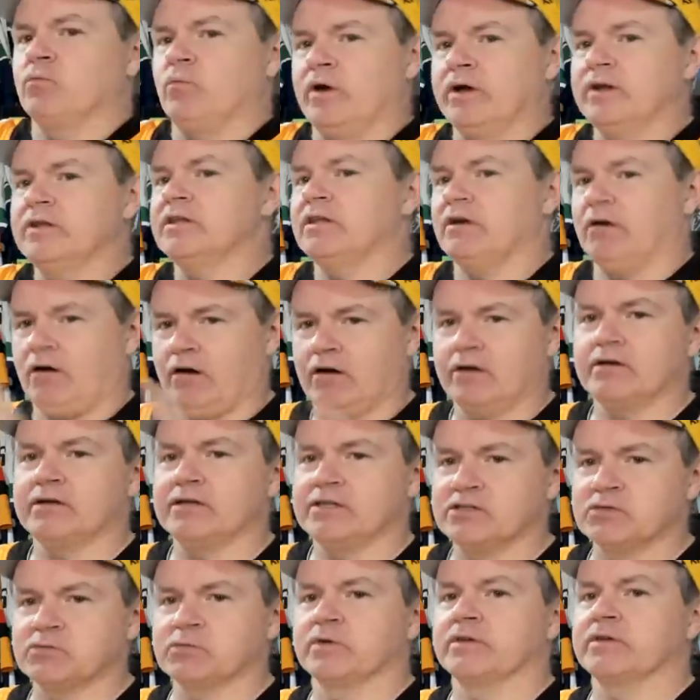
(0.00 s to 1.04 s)
one of the
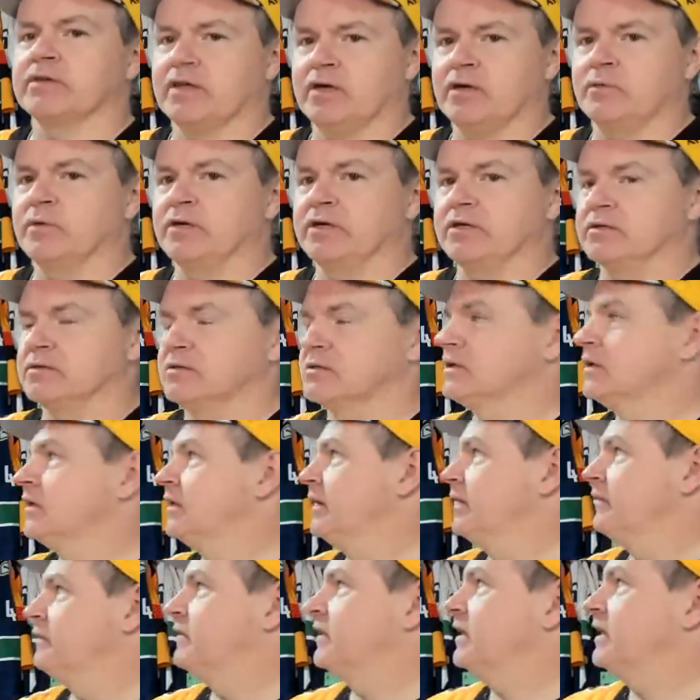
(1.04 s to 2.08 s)
oddities with him is
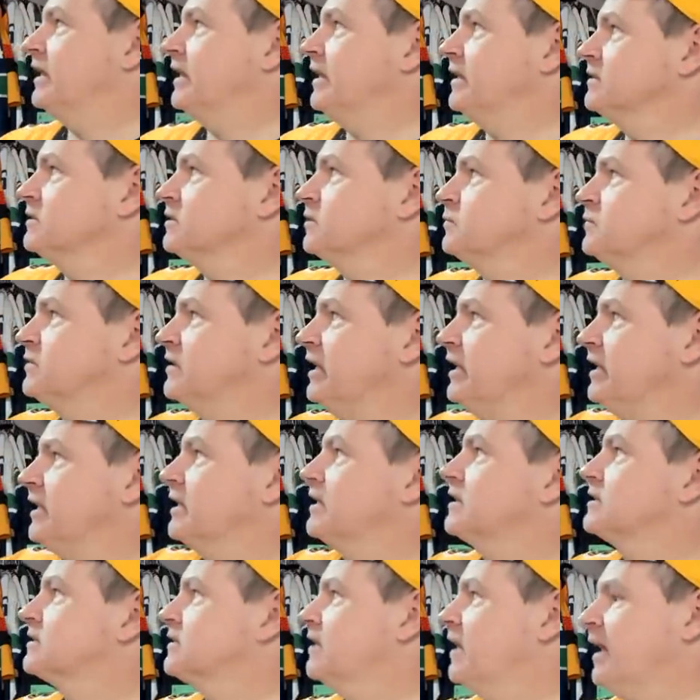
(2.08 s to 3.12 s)
that he ends up
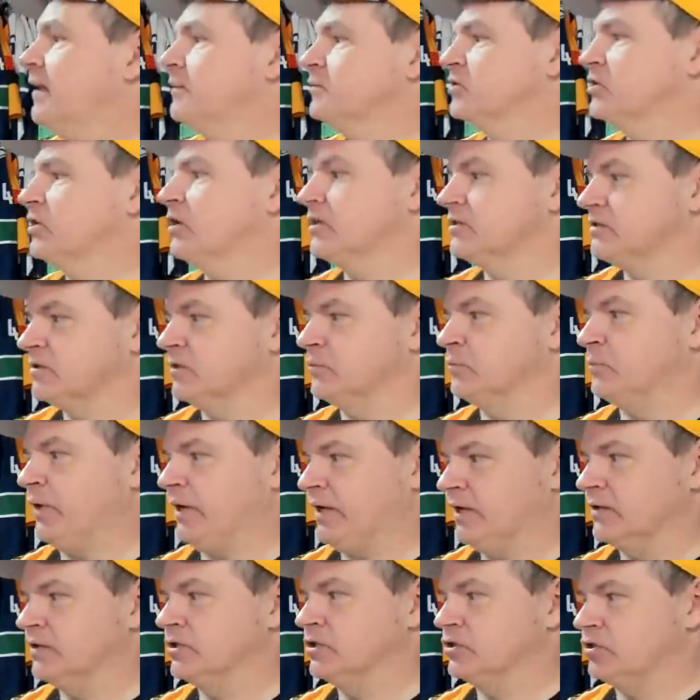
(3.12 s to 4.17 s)
taking slap shots on
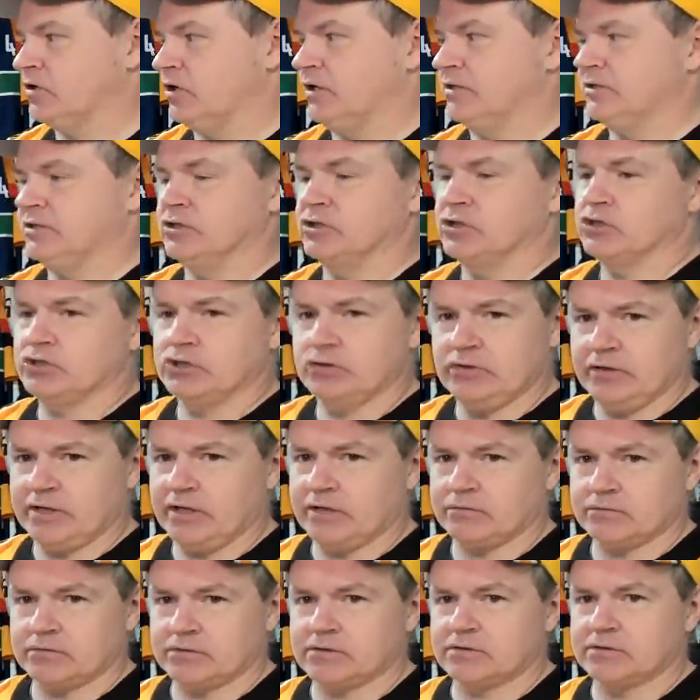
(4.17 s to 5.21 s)
penalty shots and
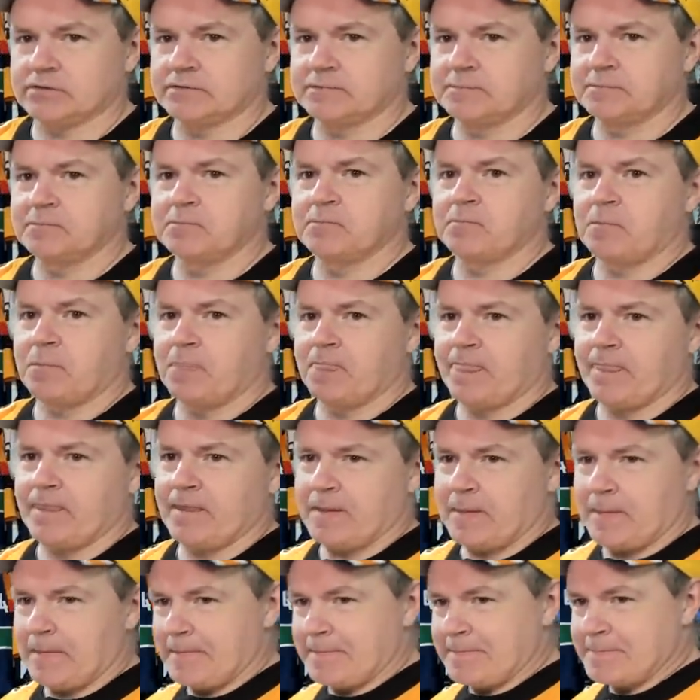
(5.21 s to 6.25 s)
shootouts.
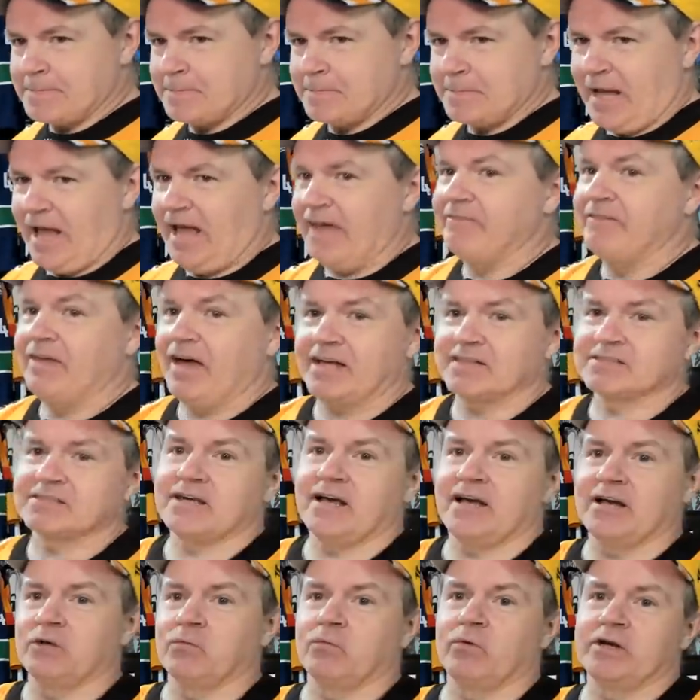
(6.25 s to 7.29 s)
And that's
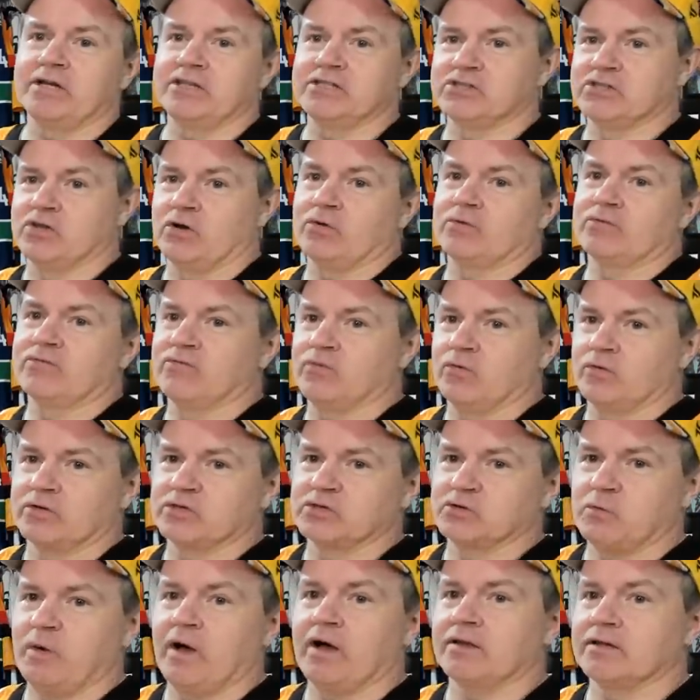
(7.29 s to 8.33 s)
kind of what he's known for
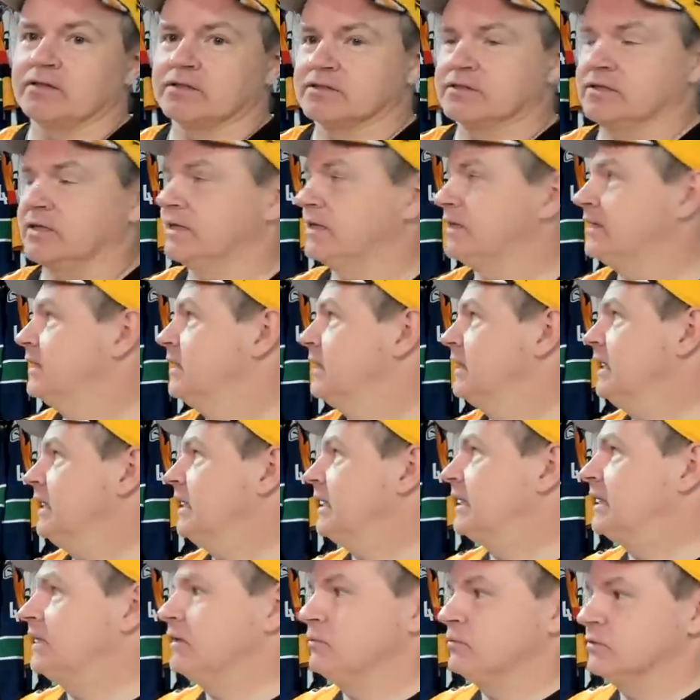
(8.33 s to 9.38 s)
as well, is that he
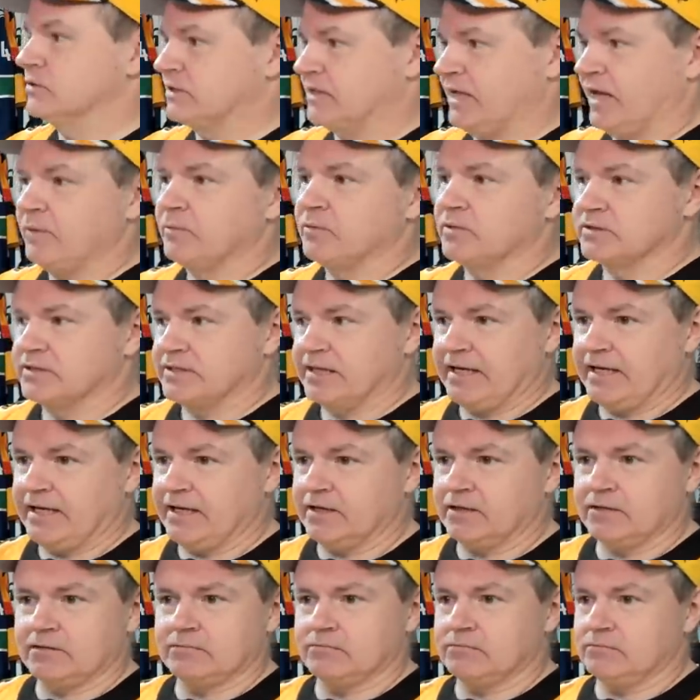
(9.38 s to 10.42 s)
he was able to
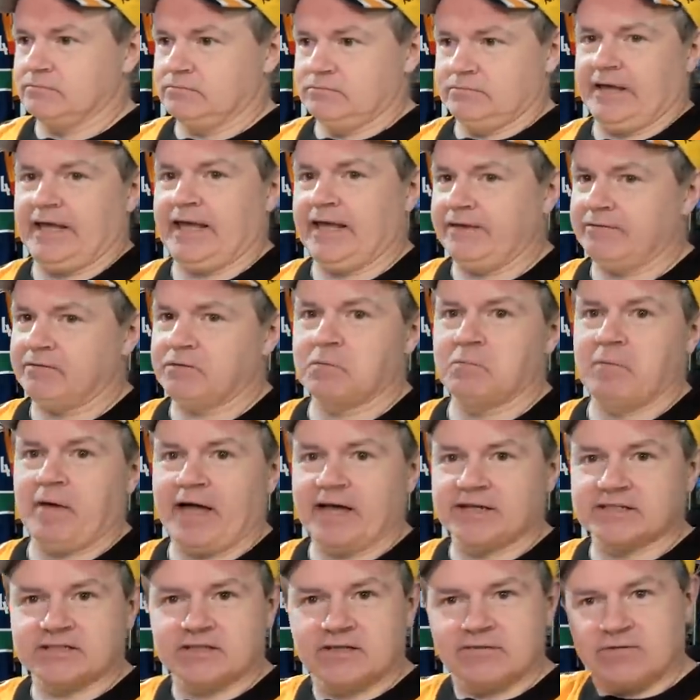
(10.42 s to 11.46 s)
hit hit the
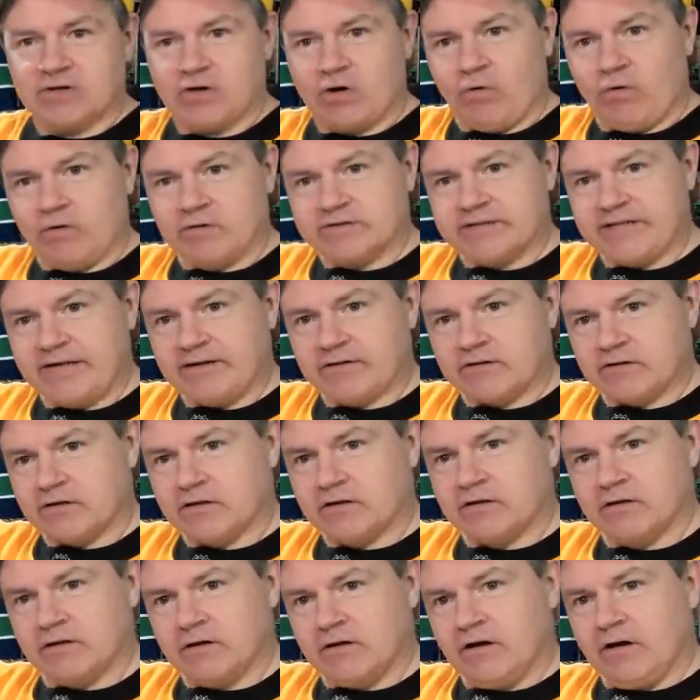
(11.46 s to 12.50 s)
mask of a goaltender,